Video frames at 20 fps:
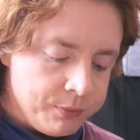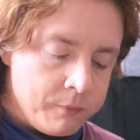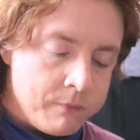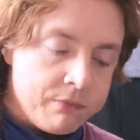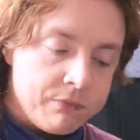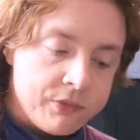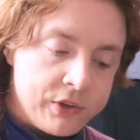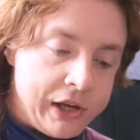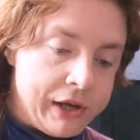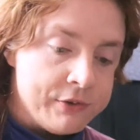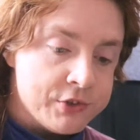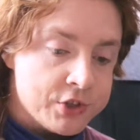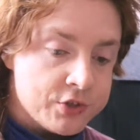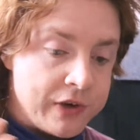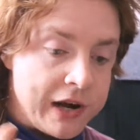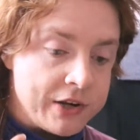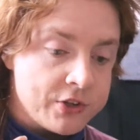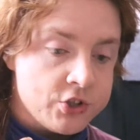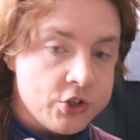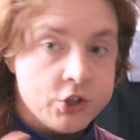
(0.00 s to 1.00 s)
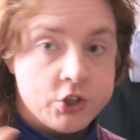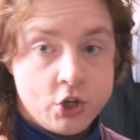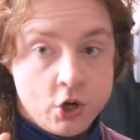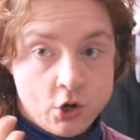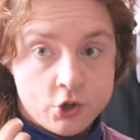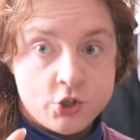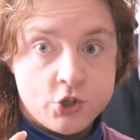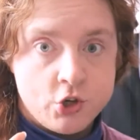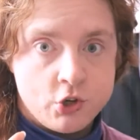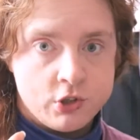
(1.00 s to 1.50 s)
of counteracts the
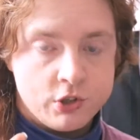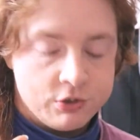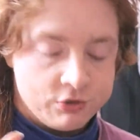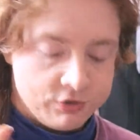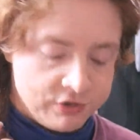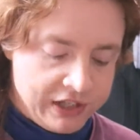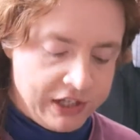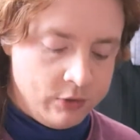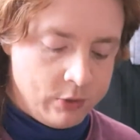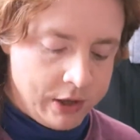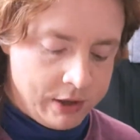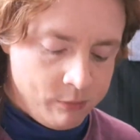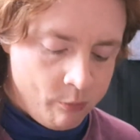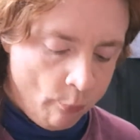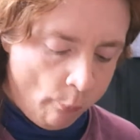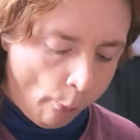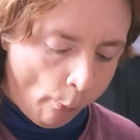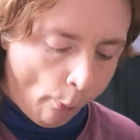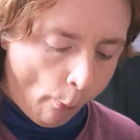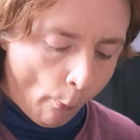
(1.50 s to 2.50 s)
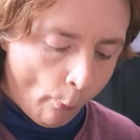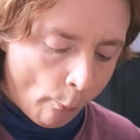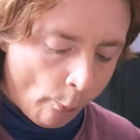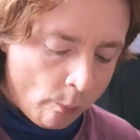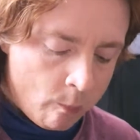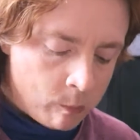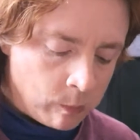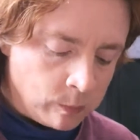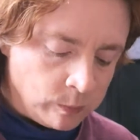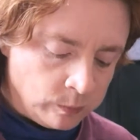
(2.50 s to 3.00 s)
dark chocolate really well.
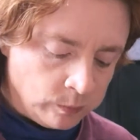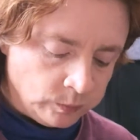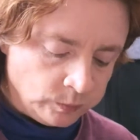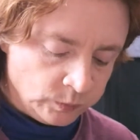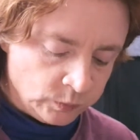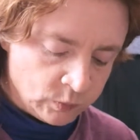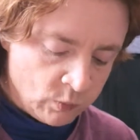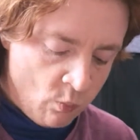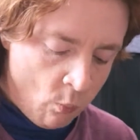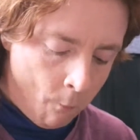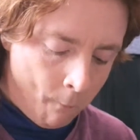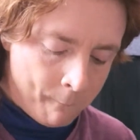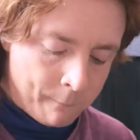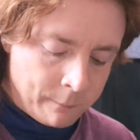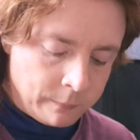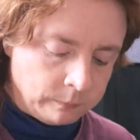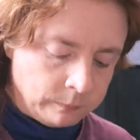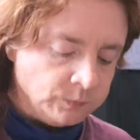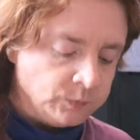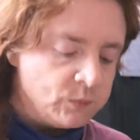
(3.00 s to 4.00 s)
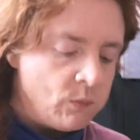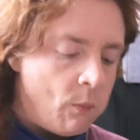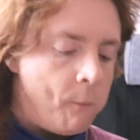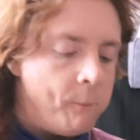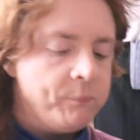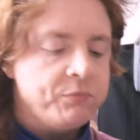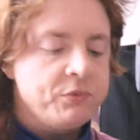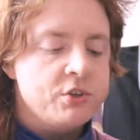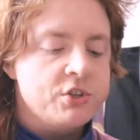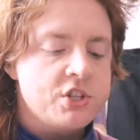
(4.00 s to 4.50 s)
Mm.
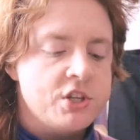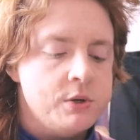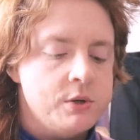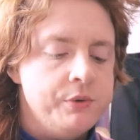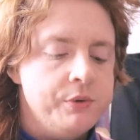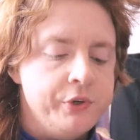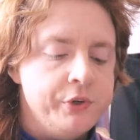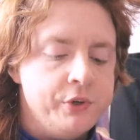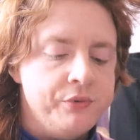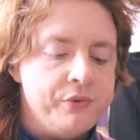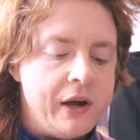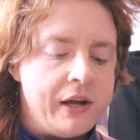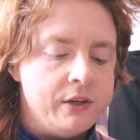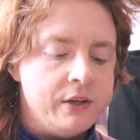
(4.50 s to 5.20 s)
So if you're a